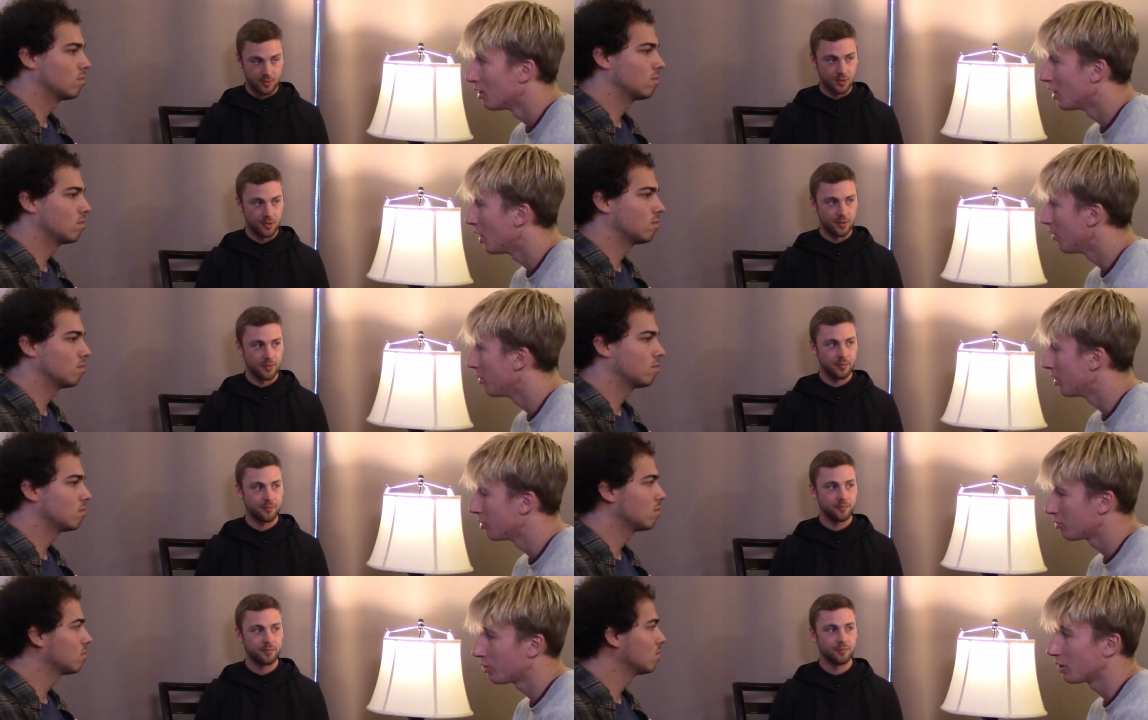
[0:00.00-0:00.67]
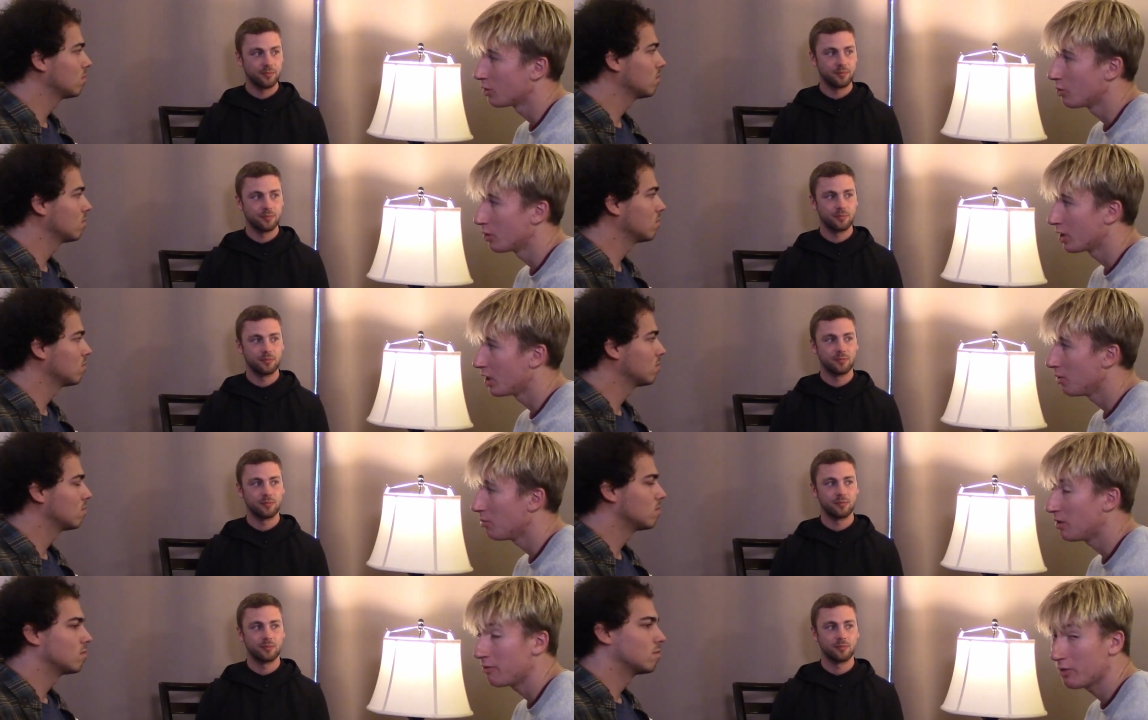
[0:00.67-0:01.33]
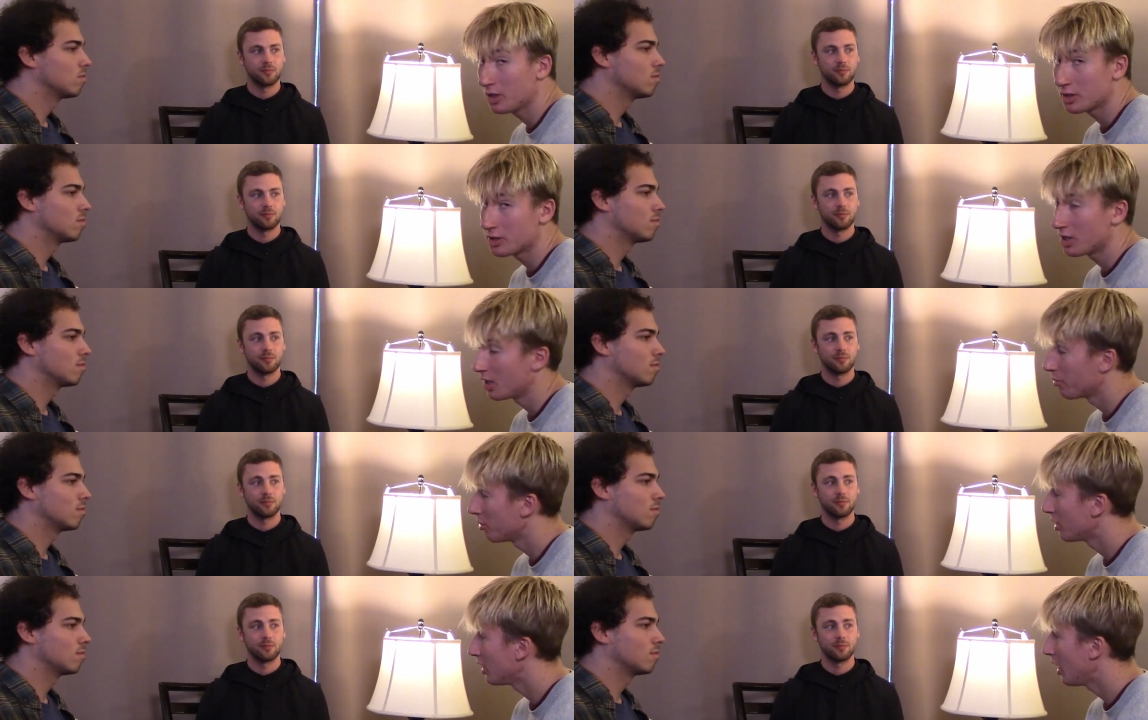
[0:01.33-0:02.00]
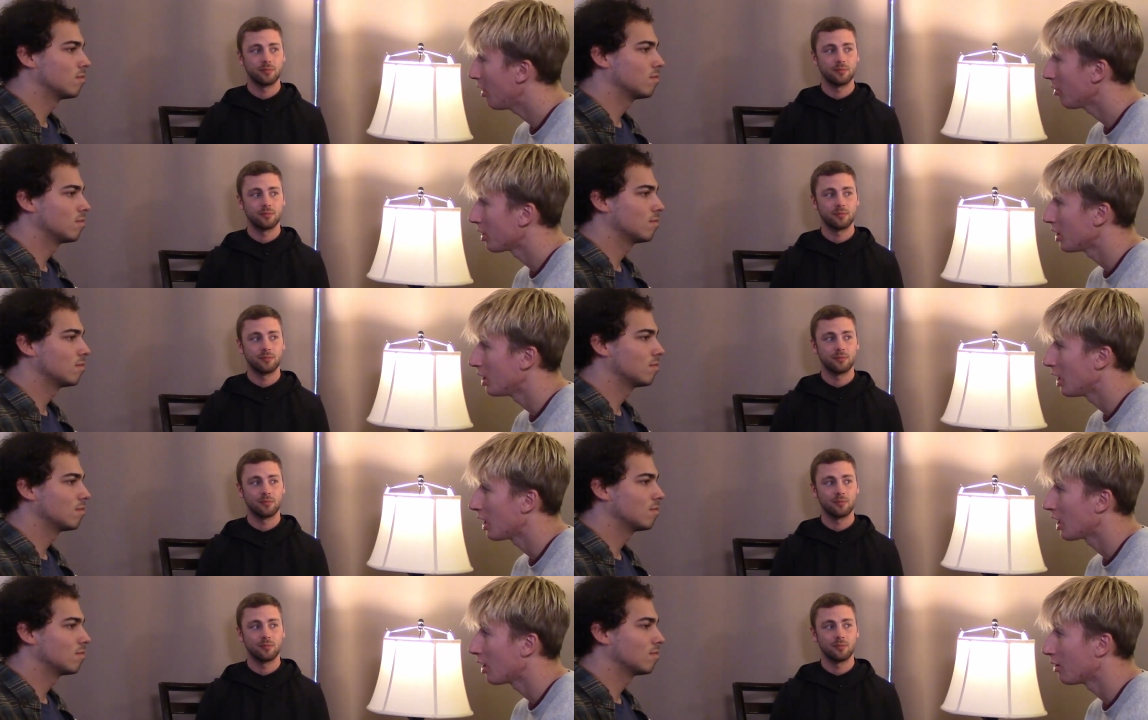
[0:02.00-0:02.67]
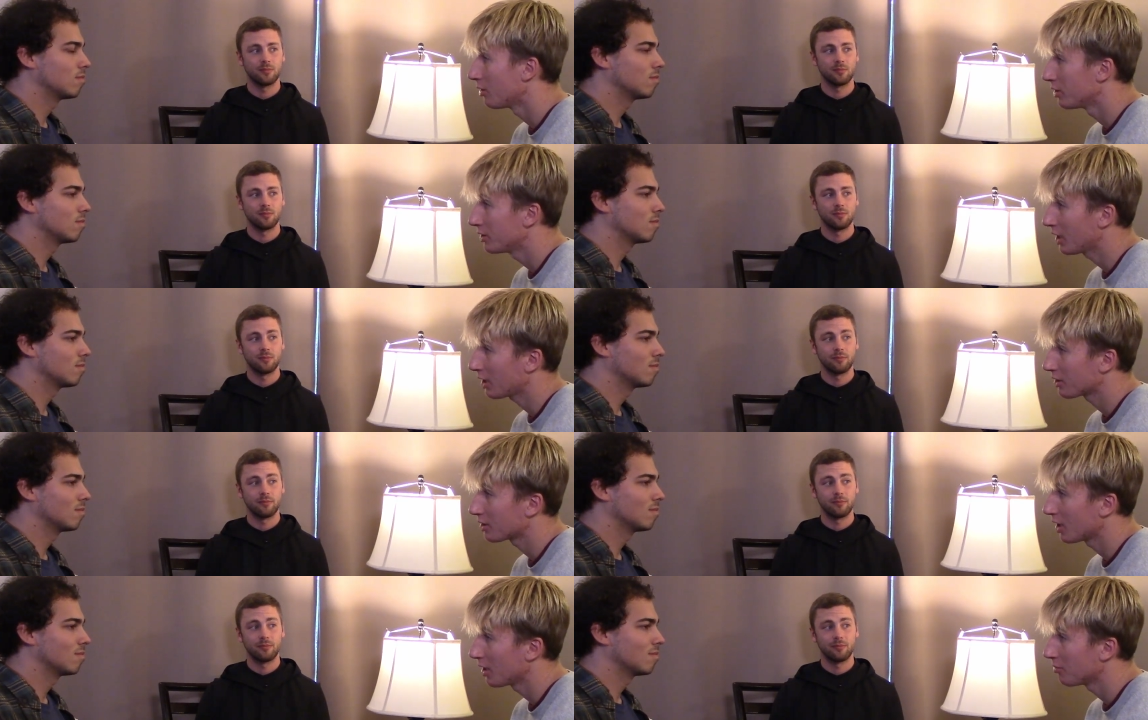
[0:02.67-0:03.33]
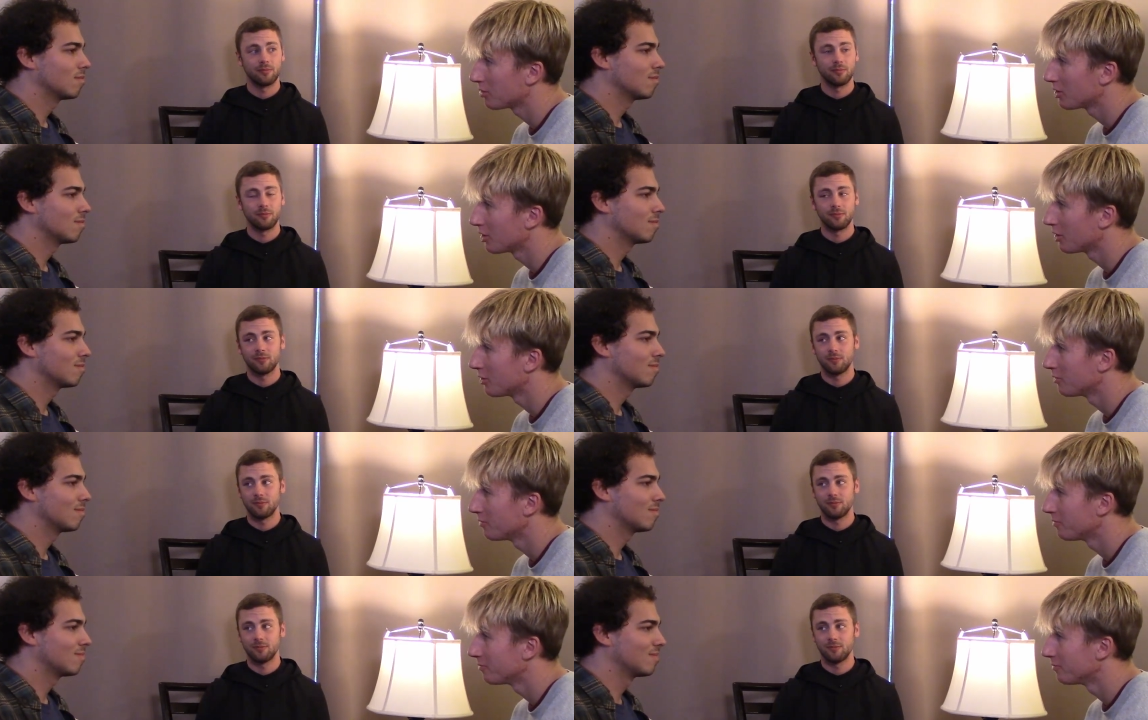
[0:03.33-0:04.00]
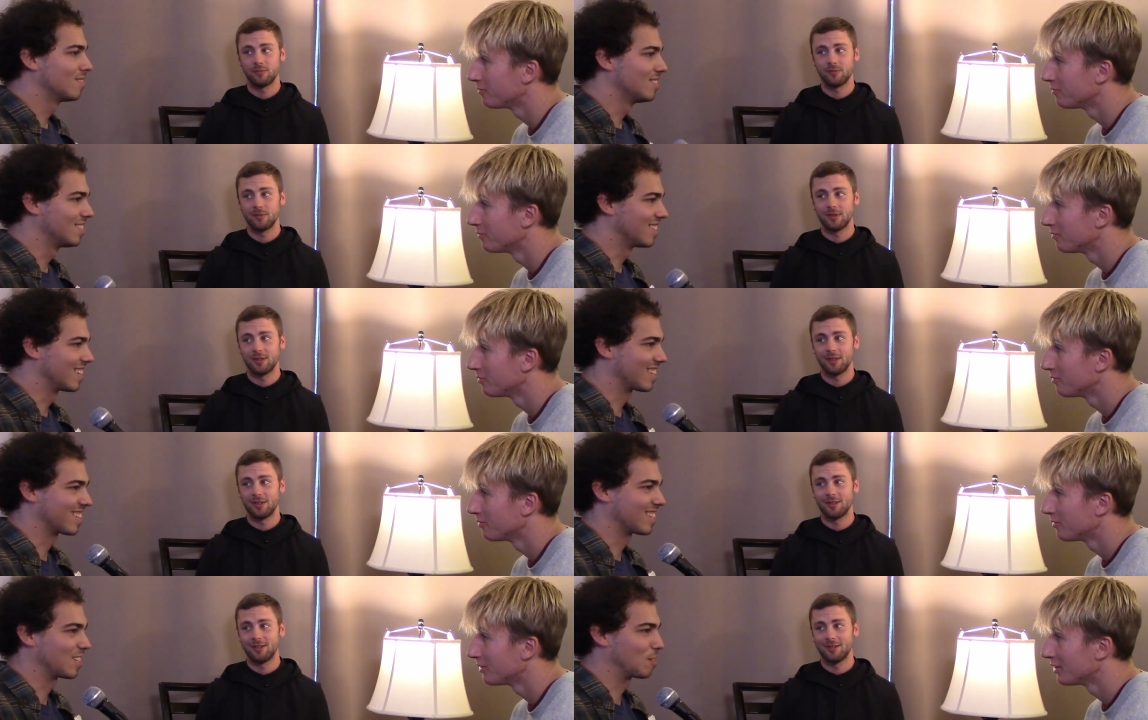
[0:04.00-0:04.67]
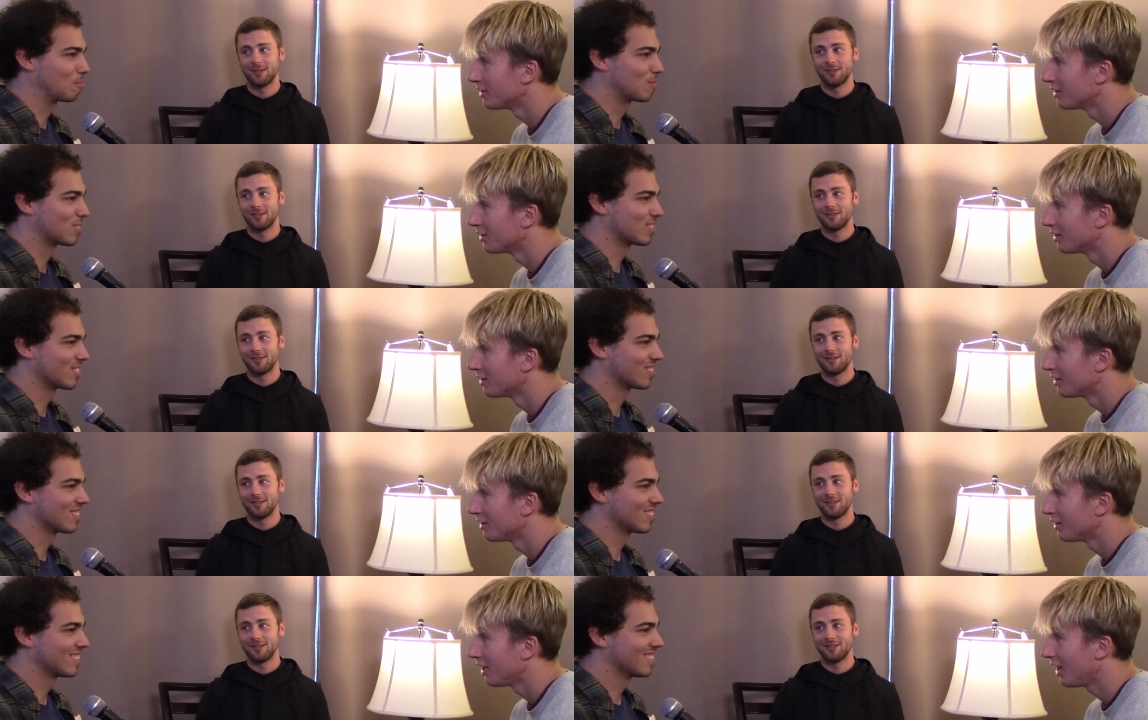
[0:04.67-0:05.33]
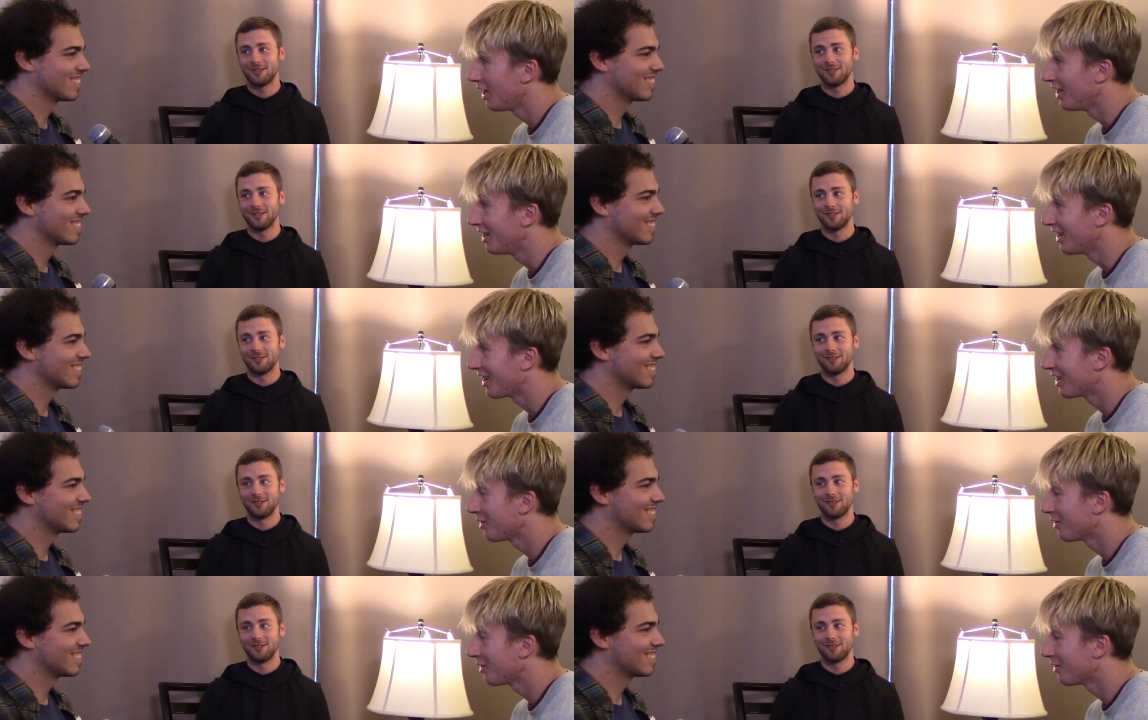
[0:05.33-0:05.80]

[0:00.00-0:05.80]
Speaker 1: Um, and it was really cool getting to meet Vince there, but now we're getting to hang out a second time. So
Speaker 2: Heck yeah, bro.
Speaker 1: And so.